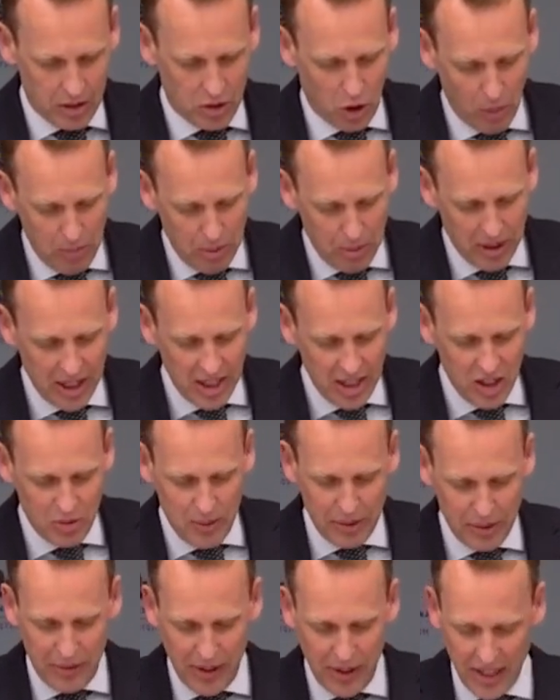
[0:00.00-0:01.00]
Companies
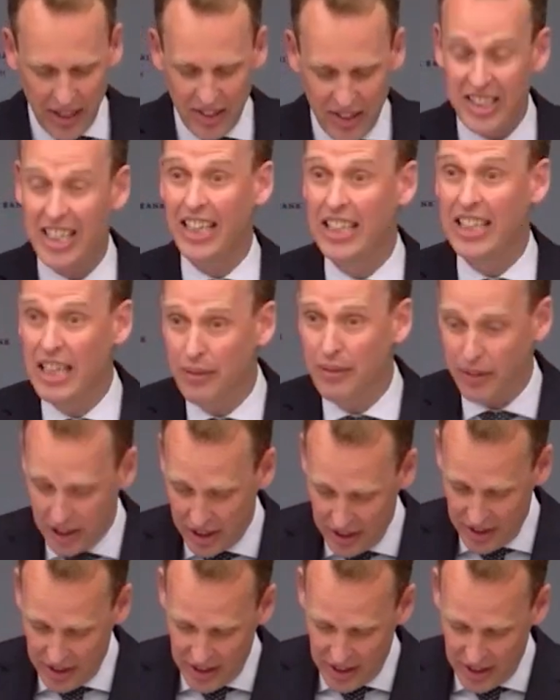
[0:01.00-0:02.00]
may face
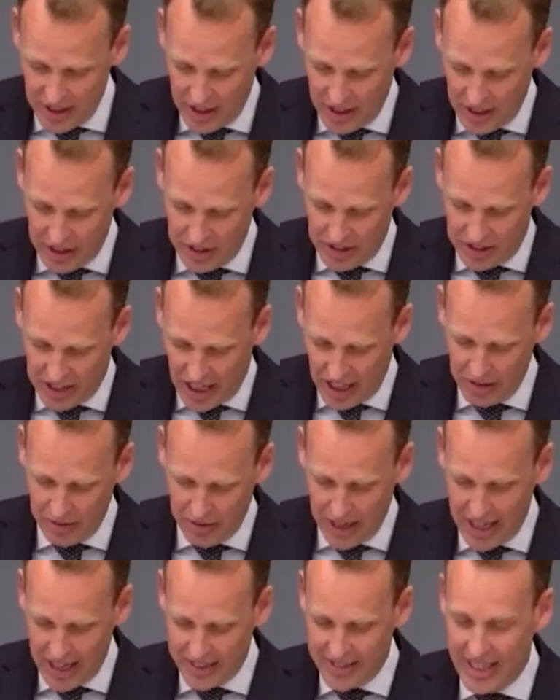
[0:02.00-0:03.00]
significant
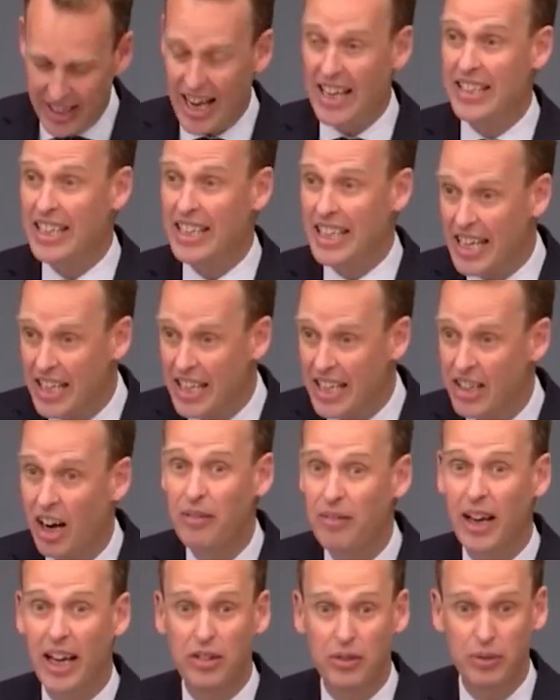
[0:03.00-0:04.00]
direct and
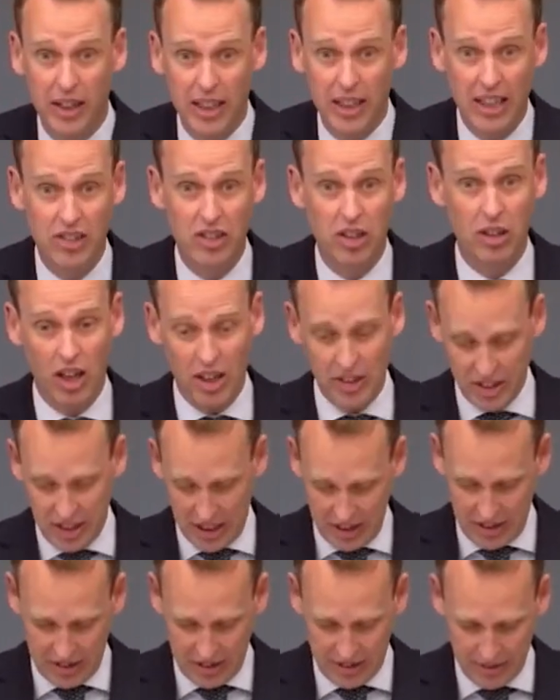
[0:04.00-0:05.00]
indirect financial
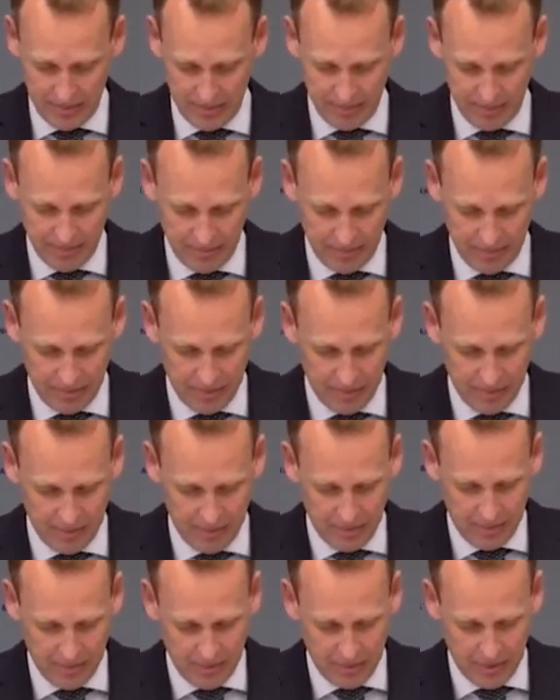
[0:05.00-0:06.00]
losses.
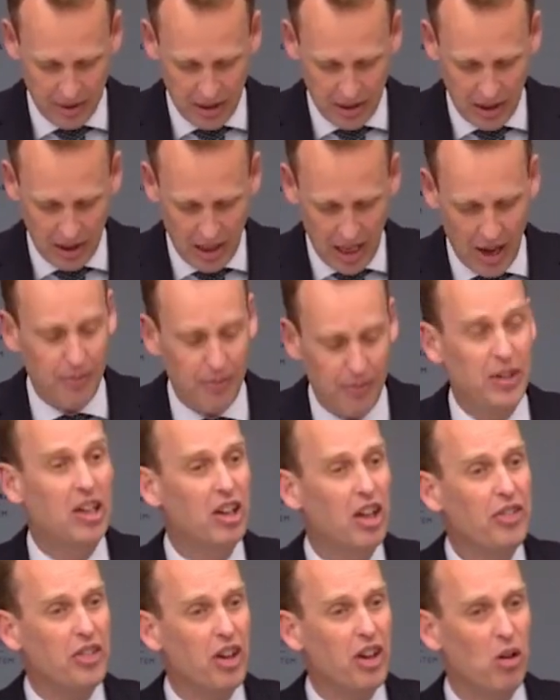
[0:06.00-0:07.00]
And we are
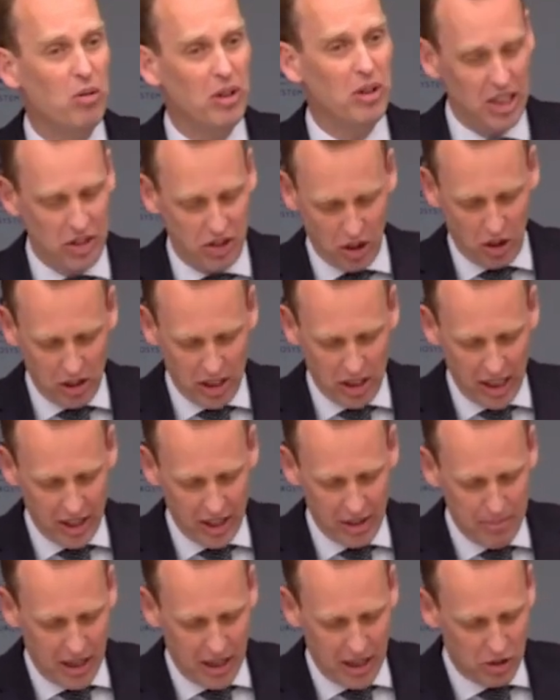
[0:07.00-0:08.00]
not only talking
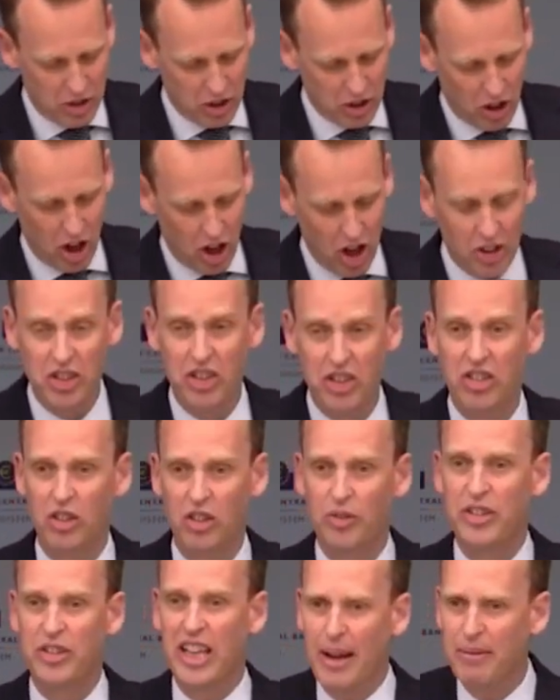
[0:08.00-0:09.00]
about the costs
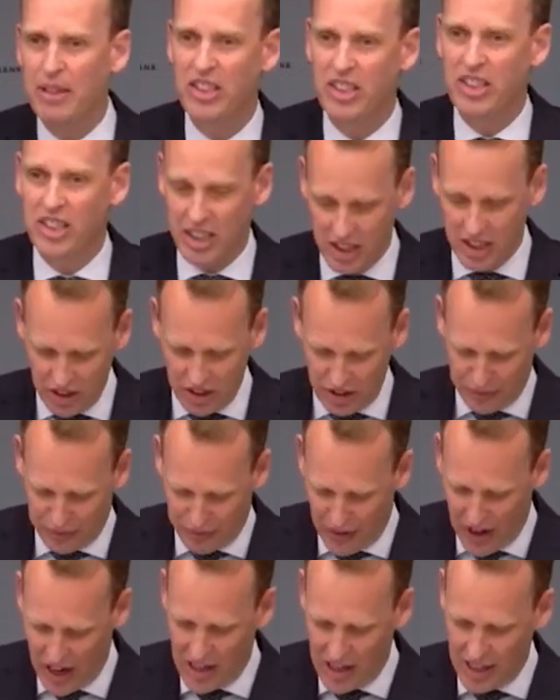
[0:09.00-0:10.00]
of damages,
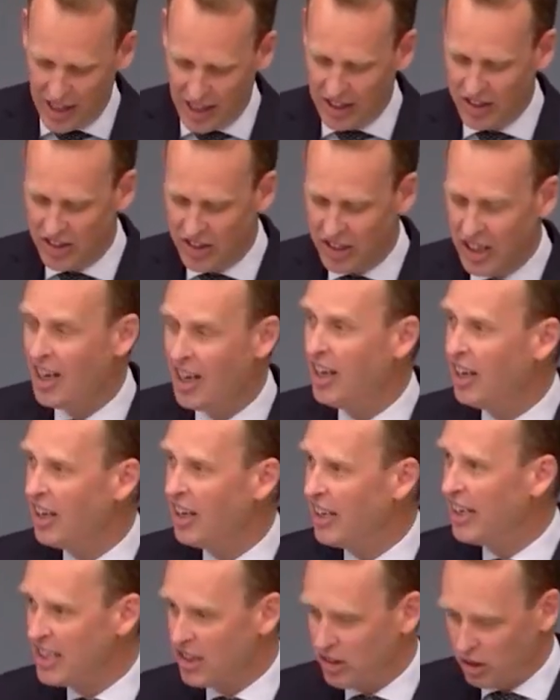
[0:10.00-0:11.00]
fines,
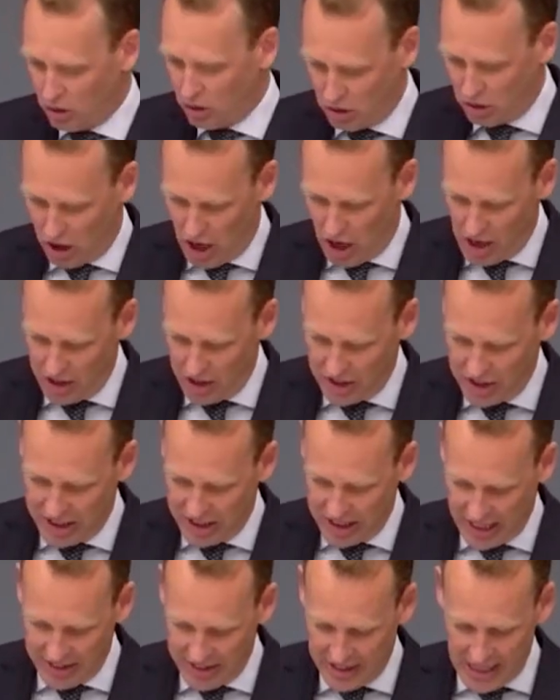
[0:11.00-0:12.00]
legal costs,
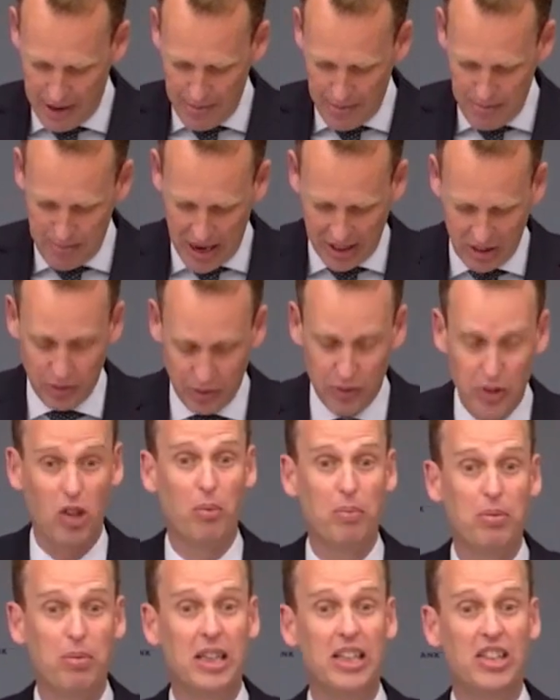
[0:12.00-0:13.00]
and the impact of the
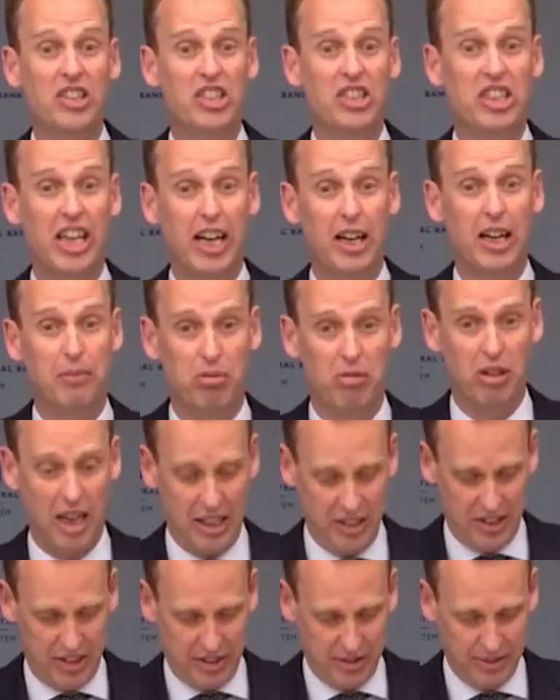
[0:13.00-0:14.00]
company's share
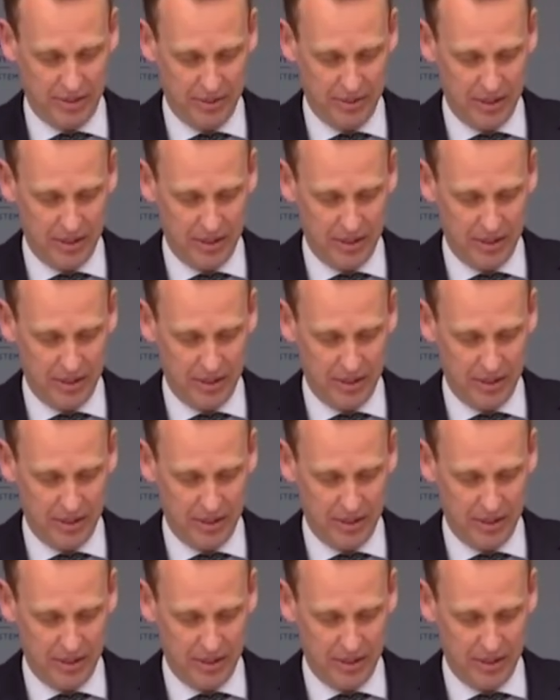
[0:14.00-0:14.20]
price.